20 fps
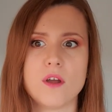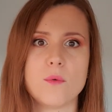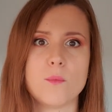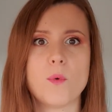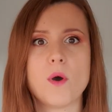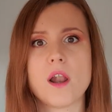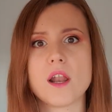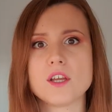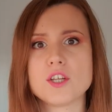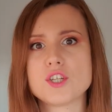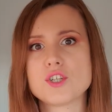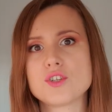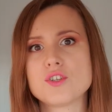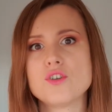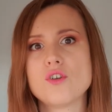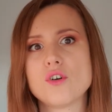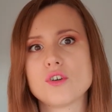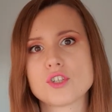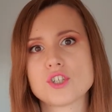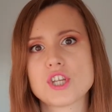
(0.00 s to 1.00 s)
well, I should
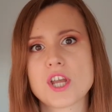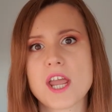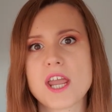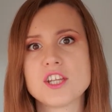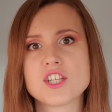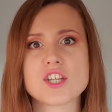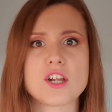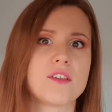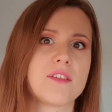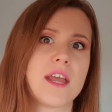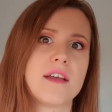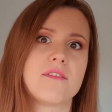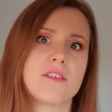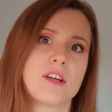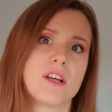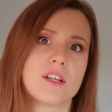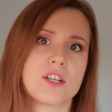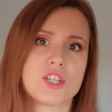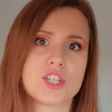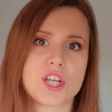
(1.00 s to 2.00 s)
not change. I'm never
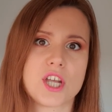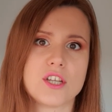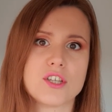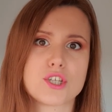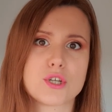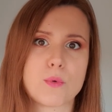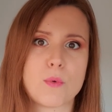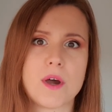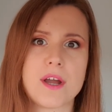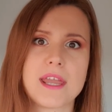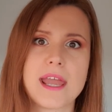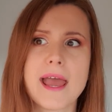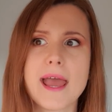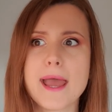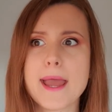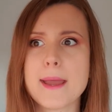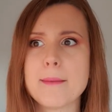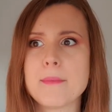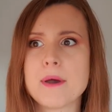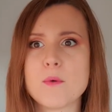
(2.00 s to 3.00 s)
going to change who I
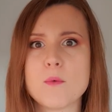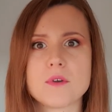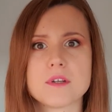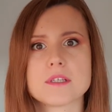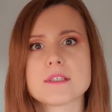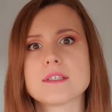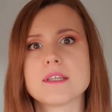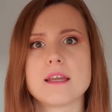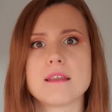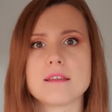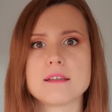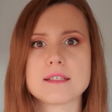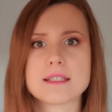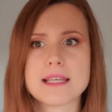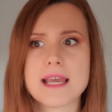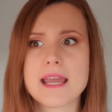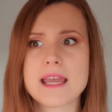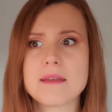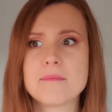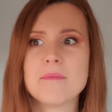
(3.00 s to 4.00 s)
am. I want to stay the
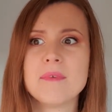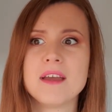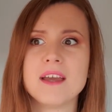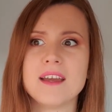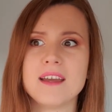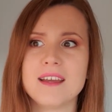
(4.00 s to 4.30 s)
same.